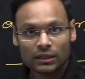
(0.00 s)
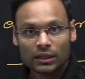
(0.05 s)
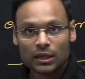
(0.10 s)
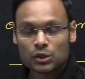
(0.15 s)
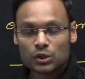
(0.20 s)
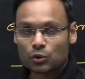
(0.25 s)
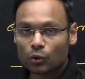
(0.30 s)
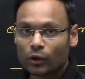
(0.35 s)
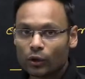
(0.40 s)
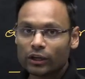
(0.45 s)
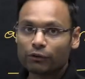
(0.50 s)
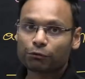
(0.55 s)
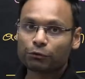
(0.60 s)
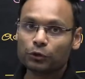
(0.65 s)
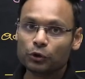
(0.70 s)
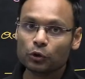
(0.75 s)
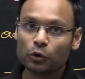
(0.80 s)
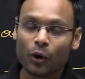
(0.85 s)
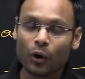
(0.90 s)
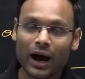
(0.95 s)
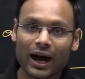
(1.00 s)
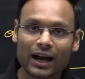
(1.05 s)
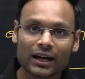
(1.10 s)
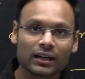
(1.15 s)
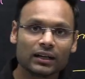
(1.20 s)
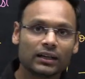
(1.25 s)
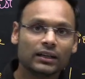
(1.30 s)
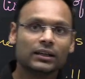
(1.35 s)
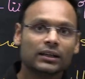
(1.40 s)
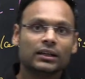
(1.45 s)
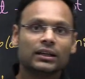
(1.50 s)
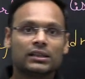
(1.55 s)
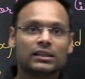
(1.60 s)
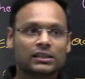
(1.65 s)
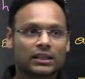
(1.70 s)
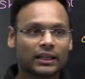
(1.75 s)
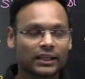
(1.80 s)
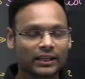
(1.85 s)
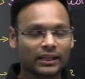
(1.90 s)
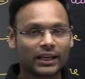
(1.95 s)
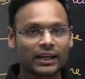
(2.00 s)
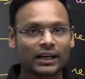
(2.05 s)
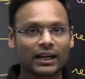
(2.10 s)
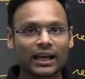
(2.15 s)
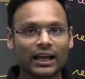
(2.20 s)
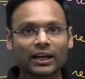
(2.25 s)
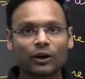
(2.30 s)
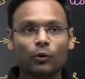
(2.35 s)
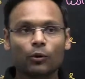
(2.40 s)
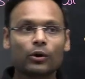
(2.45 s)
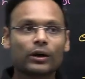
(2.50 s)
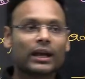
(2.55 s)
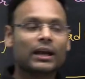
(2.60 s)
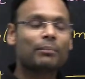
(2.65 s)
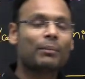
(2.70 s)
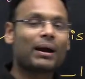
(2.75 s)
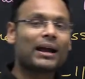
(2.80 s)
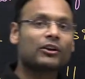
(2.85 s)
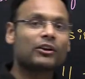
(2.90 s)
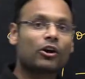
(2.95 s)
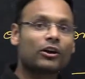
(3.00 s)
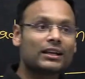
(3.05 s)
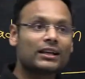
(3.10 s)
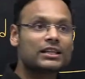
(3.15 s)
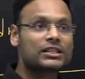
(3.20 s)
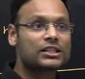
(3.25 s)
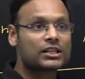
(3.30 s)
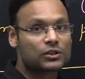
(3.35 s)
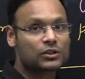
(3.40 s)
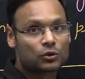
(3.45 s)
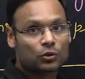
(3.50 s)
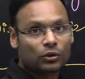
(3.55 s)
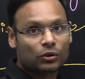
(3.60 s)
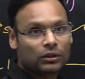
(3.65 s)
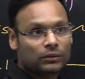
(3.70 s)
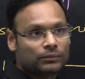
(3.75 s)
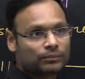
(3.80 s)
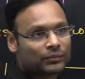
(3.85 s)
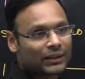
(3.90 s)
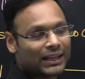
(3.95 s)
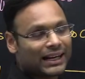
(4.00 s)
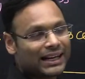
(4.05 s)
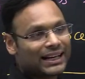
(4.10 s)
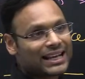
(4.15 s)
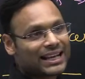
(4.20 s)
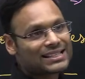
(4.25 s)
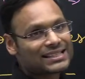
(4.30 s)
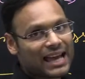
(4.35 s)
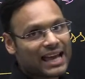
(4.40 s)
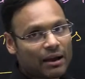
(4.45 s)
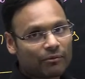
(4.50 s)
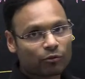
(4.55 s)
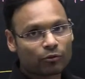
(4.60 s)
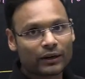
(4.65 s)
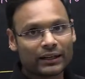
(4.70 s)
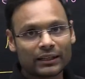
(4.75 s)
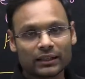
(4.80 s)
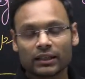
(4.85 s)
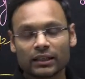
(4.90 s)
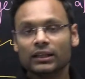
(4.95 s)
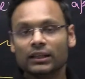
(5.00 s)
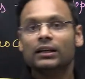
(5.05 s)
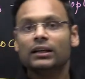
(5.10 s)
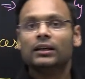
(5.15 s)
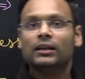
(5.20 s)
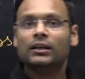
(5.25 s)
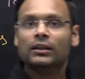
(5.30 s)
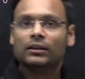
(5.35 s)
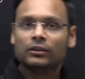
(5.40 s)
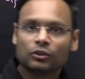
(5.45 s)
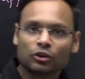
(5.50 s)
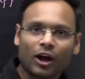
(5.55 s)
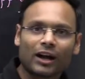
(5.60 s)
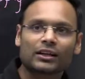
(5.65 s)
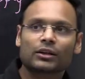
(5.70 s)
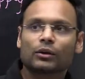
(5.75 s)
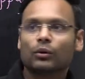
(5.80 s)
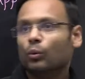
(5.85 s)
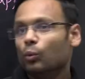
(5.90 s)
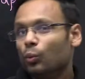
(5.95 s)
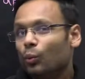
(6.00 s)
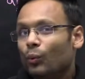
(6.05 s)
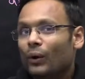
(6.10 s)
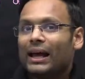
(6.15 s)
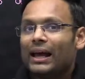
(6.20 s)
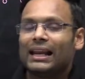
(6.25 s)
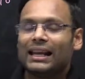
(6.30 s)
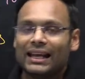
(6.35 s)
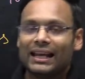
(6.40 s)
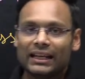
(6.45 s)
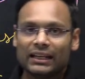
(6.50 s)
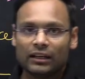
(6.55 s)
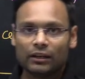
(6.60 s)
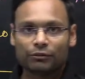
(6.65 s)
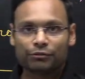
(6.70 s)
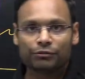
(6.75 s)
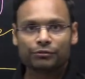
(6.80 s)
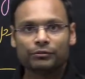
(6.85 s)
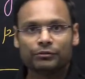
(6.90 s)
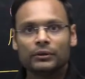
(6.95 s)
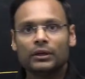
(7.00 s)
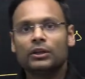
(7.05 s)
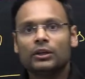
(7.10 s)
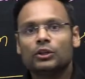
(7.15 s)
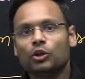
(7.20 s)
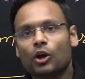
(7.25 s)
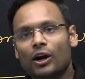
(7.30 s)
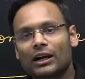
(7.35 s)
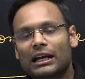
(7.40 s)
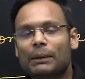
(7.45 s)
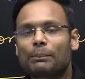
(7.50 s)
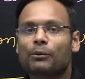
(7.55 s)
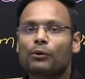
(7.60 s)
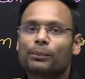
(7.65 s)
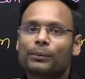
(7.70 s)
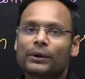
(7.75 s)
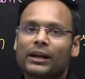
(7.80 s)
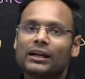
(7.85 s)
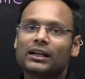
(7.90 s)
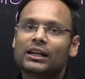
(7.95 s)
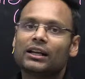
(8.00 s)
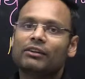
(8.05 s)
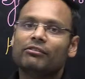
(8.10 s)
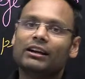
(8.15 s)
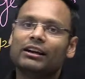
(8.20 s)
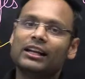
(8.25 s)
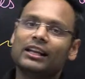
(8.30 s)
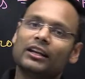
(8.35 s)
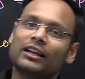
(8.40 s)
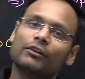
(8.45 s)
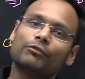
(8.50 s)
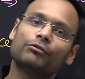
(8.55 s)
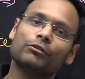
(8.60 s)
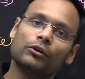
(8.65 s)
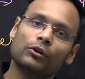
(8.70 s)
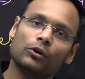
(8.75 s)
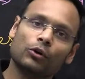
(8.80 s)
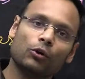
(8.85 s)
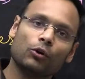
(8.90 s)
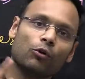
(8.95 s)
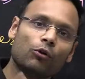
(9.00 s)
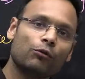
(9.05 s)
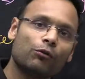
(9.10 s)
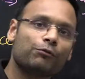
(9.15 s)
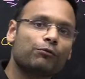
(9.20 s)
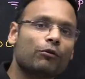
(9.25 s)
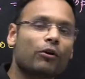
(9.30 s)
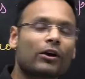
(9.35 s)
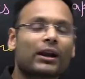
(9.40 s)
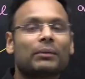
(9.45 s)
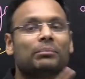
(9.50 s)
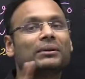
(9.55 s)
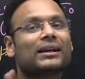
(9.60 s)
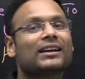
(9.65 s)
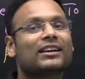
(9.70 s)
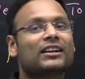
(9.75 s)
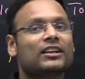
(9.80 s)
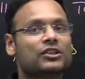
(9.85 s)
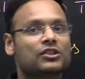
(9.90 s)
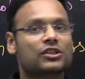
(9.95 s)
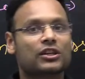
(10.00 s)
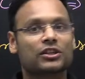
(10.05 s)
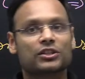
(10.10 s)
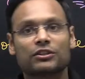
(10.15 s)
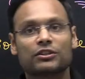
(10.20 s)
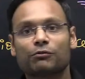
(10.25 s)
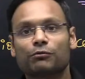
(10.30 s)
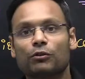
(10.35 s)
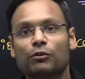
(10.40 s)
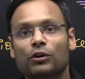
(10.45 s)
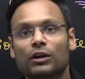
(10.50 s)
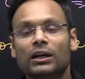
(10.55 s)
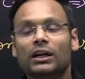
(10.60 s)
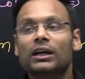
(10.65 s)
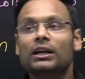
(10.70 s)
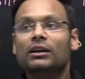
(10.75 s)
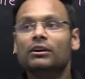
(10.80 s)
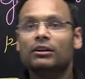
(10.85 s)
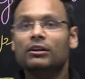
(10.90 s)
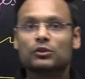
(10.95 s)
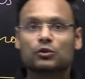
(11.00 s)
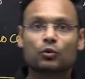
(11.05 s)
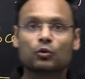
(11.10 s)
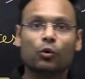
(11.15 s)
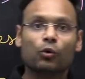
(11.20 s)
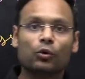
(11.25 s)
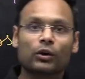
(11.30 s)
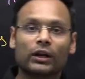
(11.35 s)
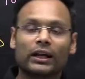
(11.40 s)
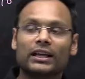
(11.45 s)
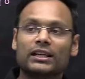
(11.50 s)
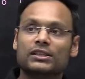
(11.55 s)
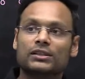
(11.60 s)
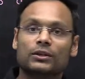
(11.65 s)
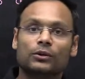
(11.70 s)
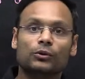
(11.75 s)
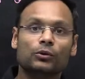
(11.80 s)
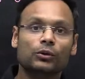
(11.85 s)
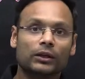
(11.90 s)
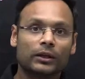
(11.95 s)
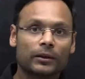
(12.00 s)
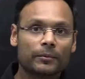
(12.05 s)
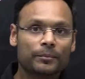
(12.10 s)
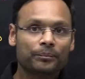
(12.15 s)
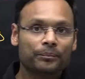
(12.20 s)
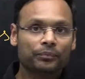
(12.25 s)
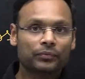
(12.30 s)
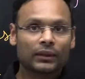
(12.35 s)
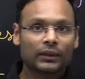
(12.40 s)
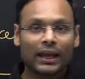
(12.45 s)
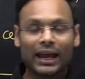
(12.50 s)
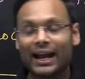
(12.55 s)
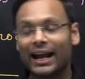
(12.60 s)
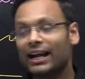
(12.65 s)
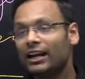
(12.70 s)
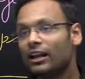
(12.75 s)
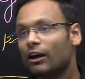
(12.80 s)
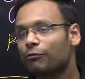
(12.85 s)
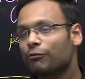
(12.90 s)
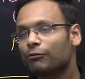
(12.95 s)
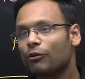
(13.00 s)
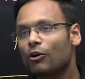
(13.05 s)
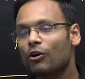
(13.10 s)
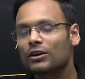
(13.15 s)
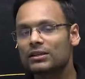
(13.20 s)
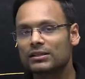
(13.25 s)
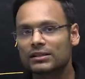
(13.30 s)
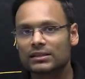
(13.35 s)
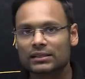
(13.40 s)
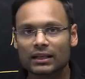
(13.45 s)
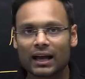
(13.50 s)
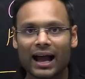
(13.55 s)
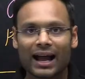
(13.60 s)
So if you are thinking like, okay, my knowledge is good, GATE exam went not well enough, not appropriately well enough, go for M.Tech research if your score is good. And of course,